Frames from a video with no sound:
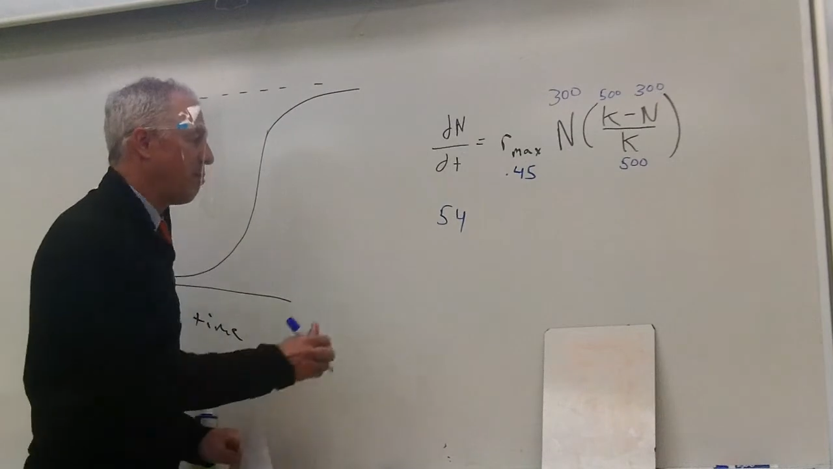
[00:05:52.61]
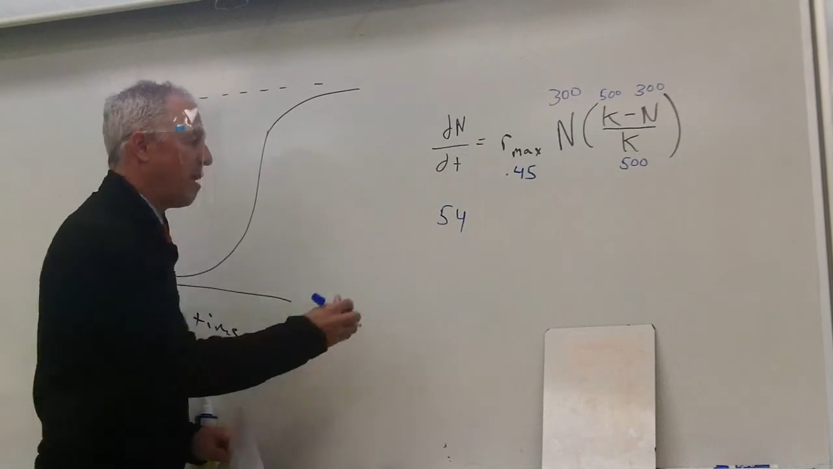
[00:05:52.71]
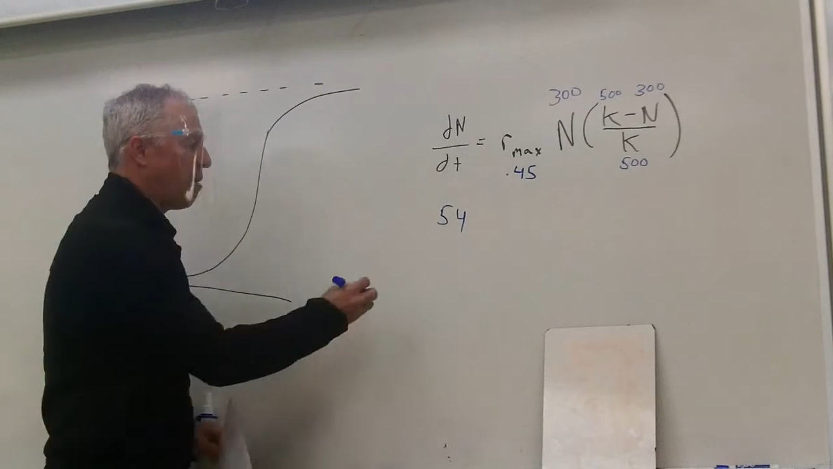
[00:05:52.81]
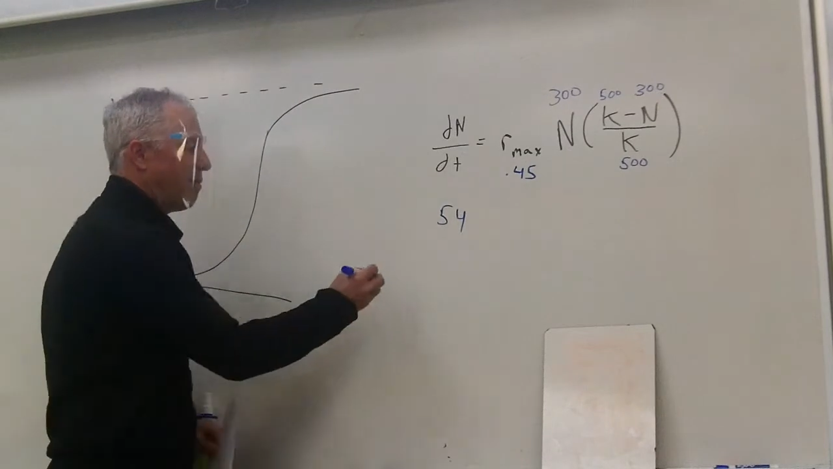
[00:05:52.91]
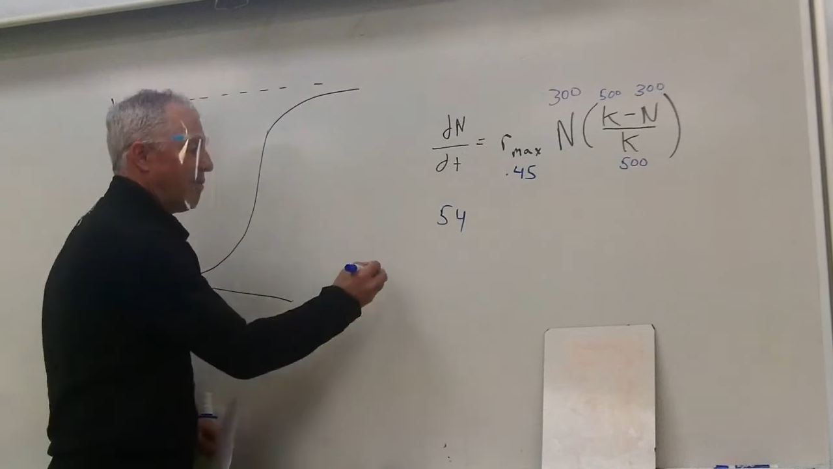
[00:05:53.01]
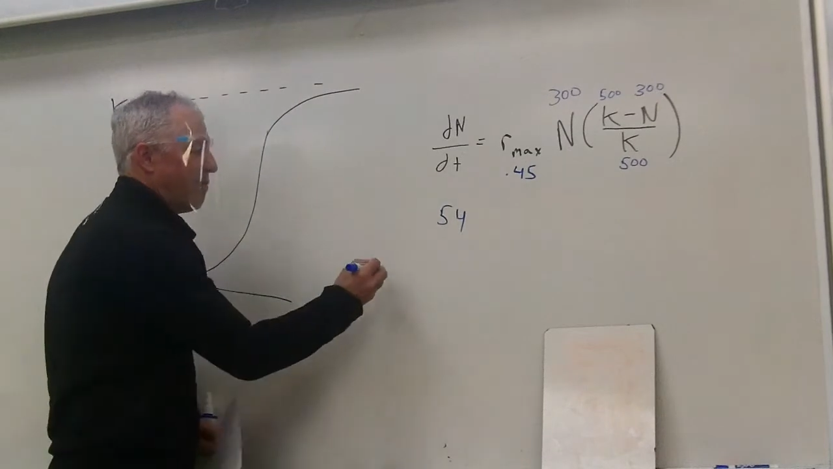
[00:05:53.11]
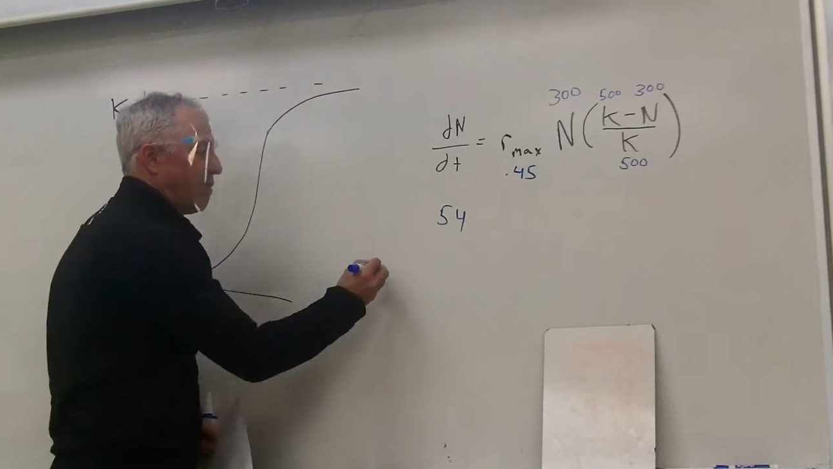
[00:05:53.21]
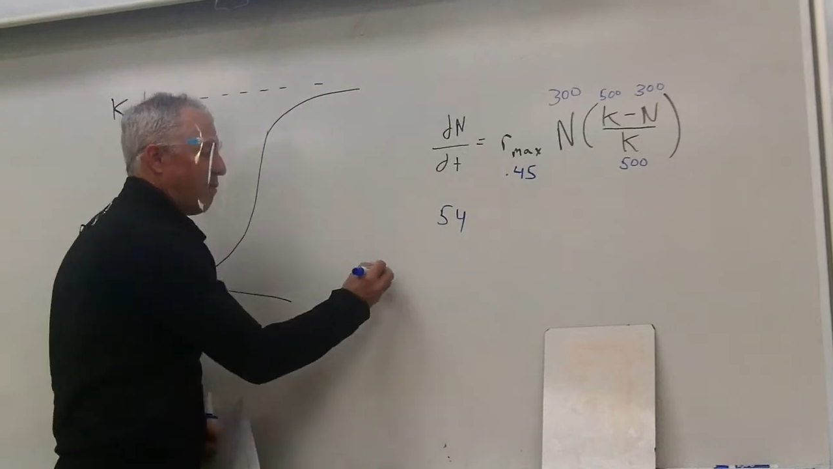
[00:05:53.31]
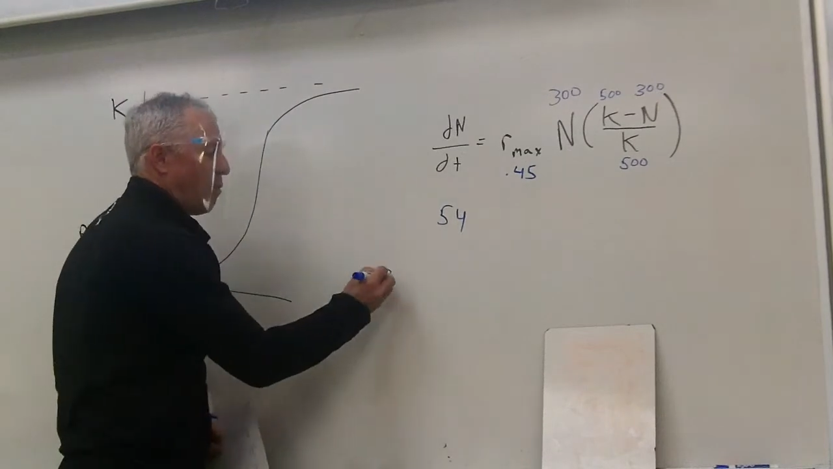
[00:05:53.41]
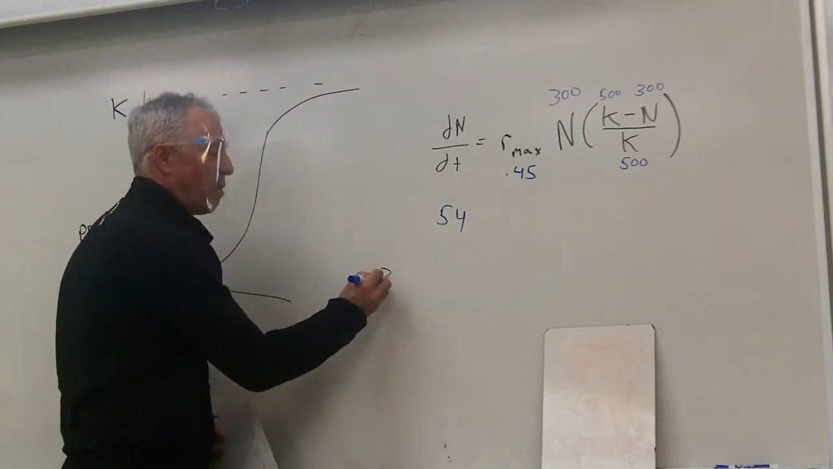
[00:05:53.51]

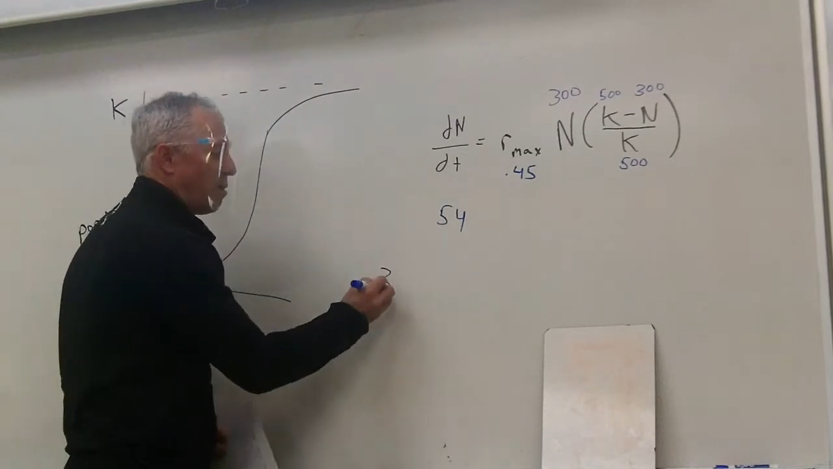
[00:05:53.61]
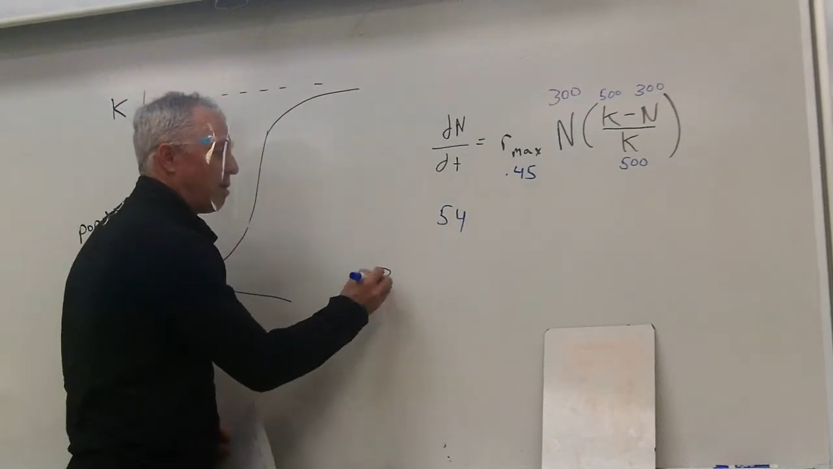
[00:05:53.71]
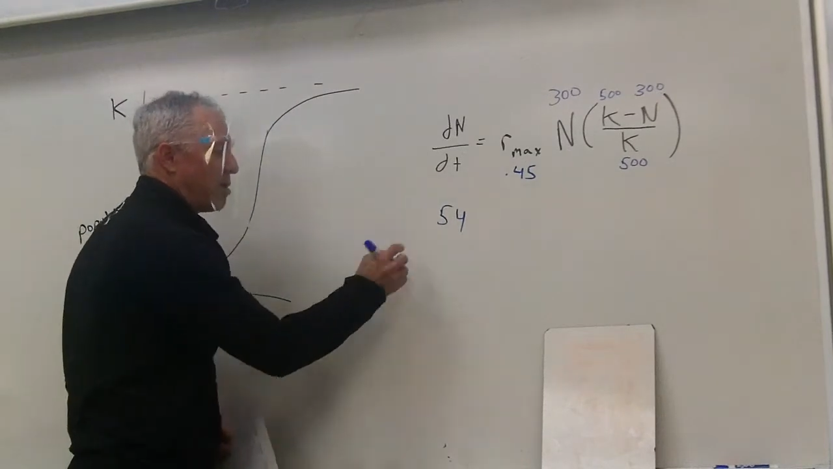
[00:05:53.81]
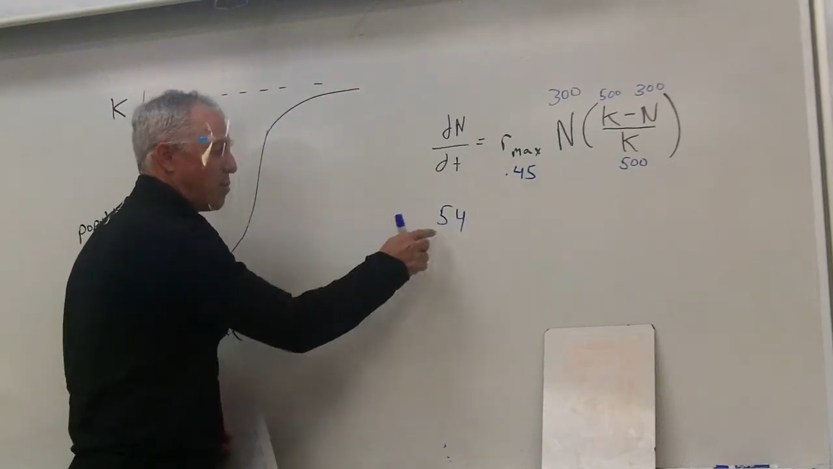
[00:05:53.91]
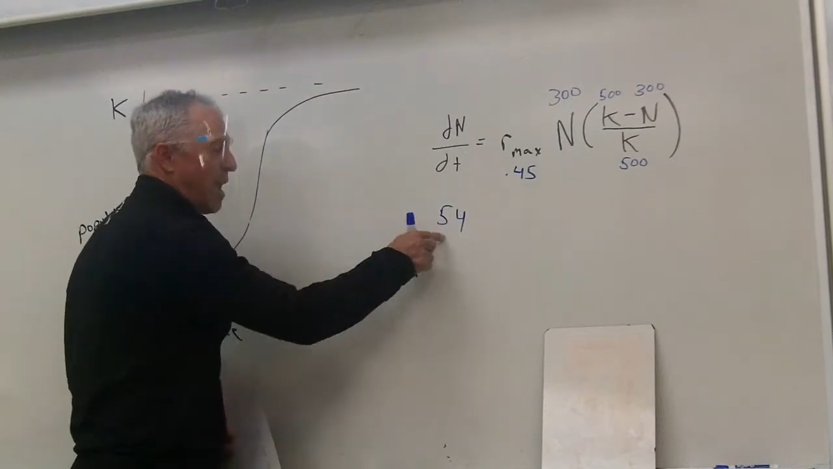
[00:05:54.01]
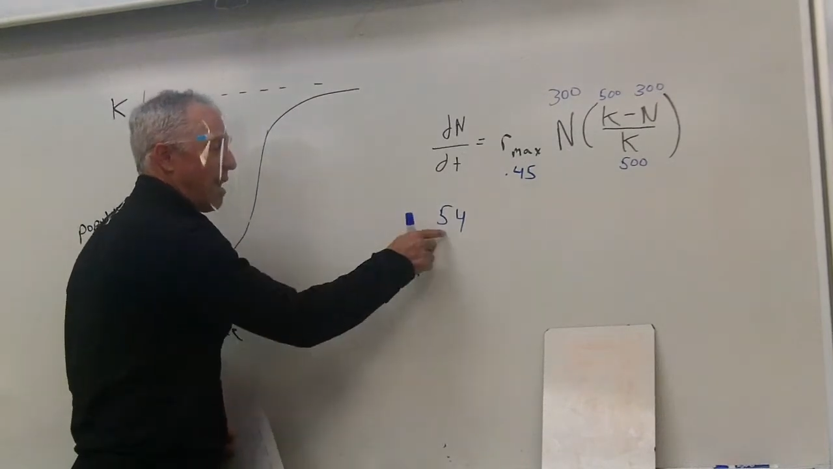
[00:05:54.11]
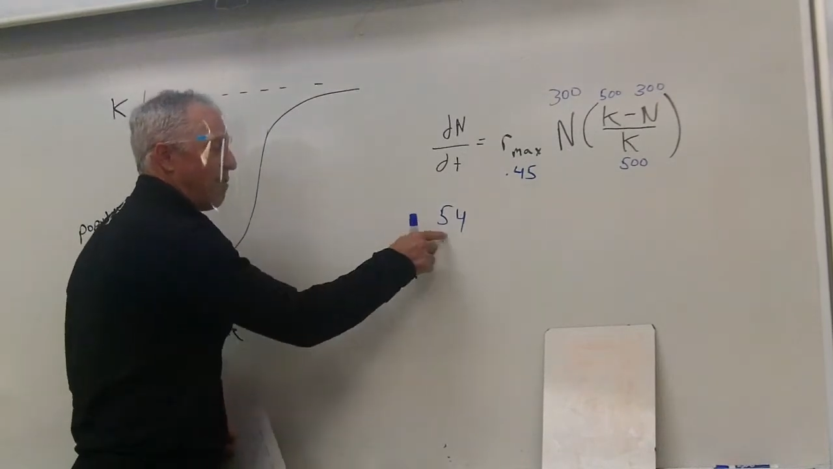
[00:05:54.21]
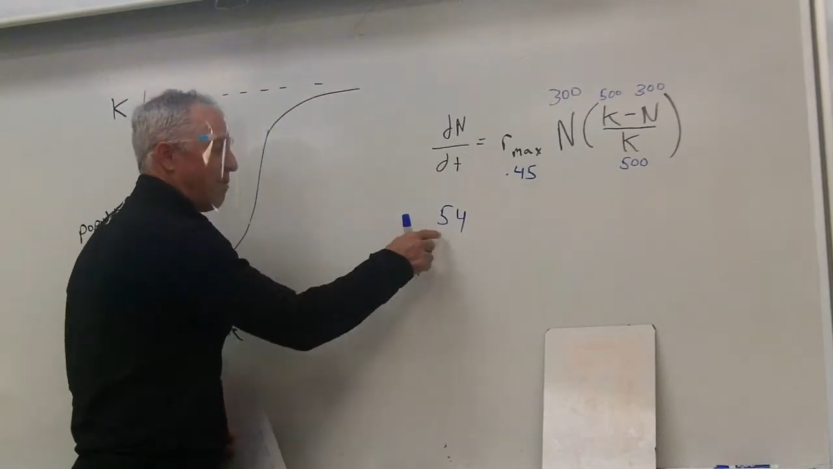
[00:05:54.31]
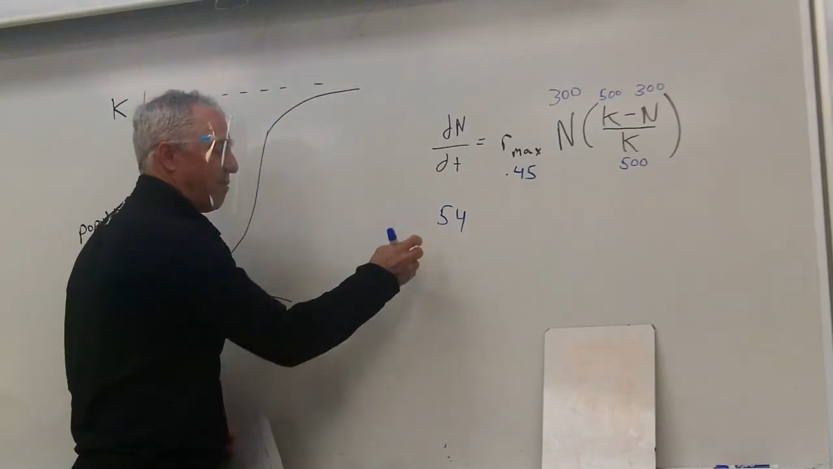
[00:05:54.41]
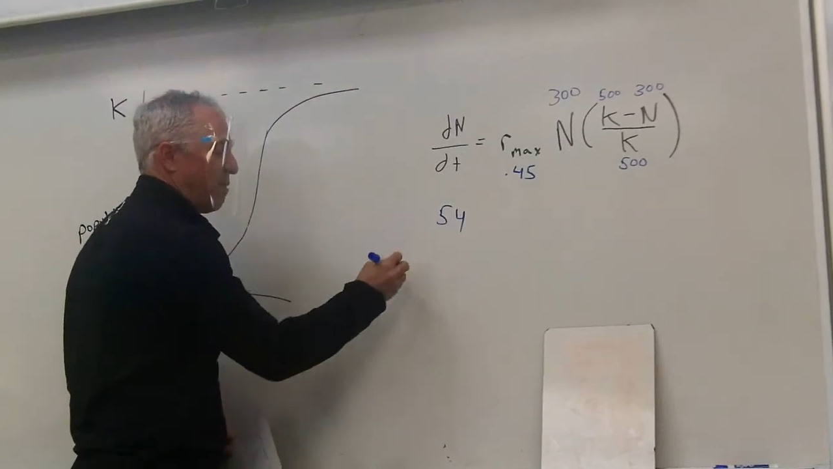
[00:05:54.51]
354, because we
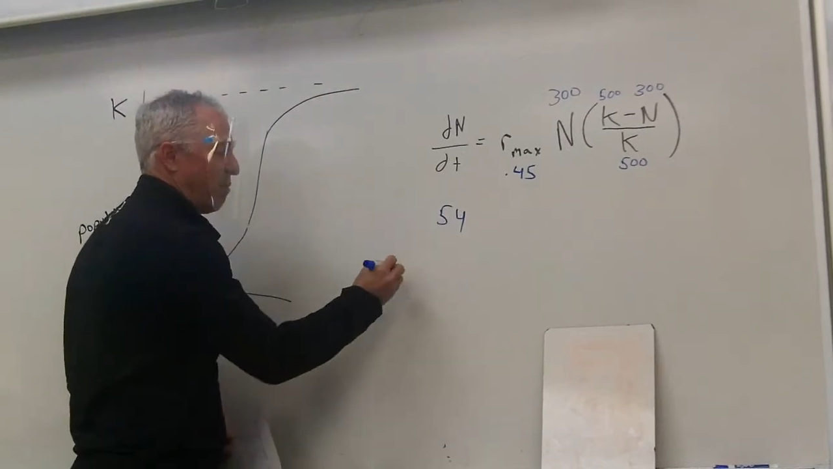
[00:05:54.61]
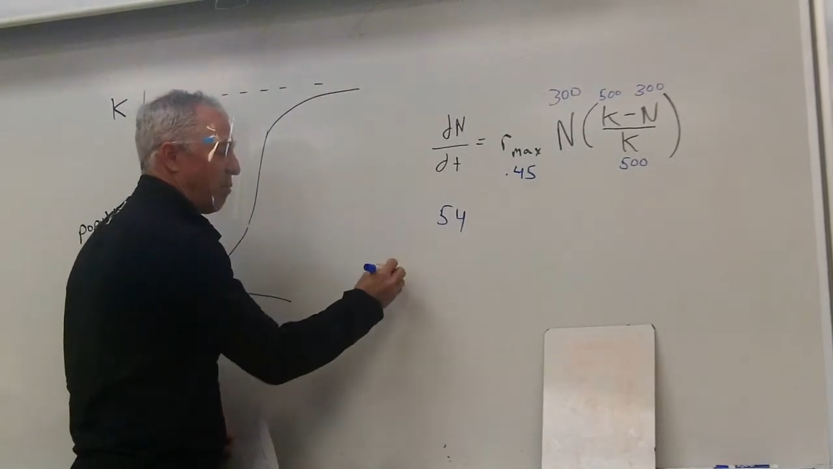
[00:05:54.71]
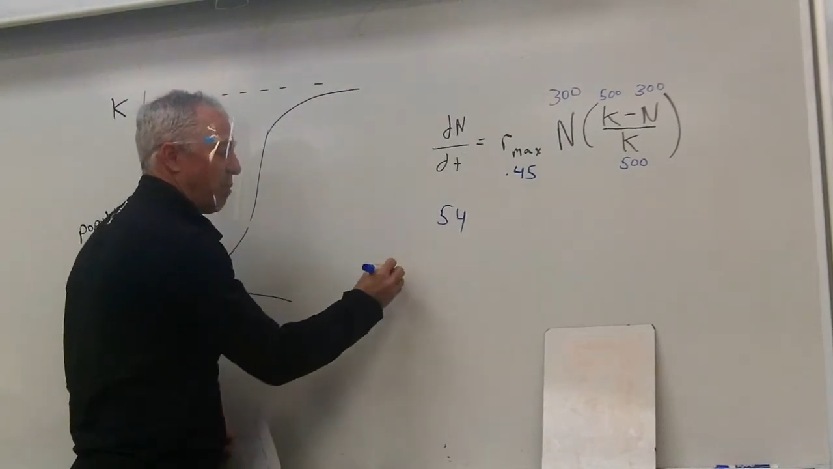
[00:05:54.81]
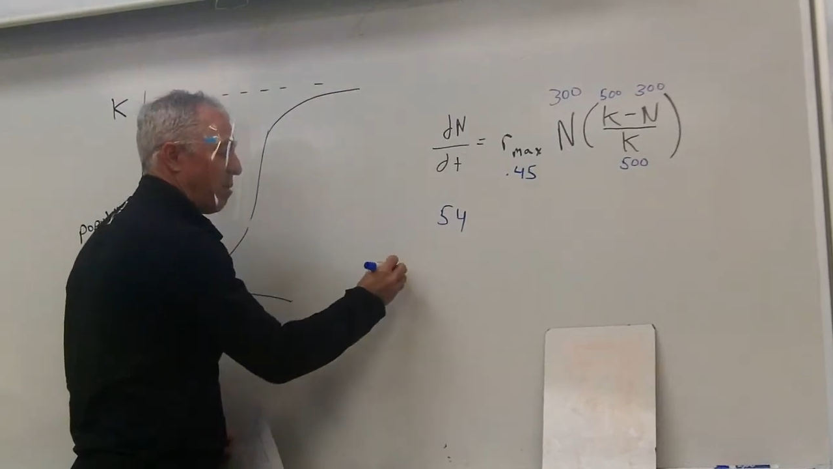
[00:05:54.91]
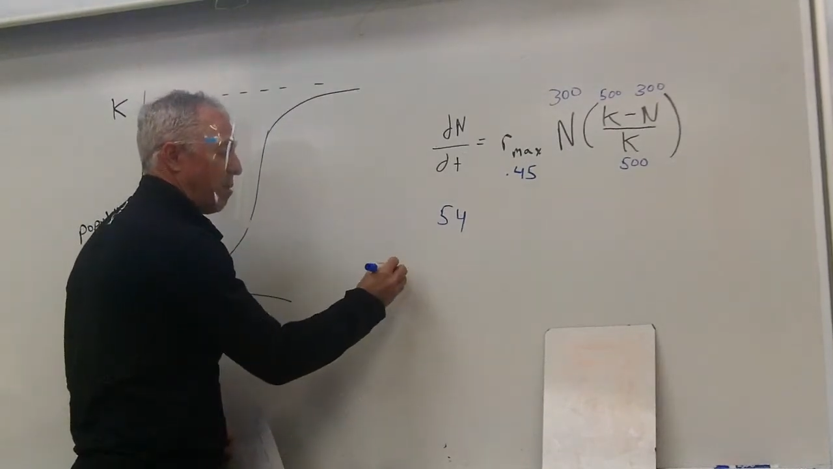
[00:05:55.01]
added 54.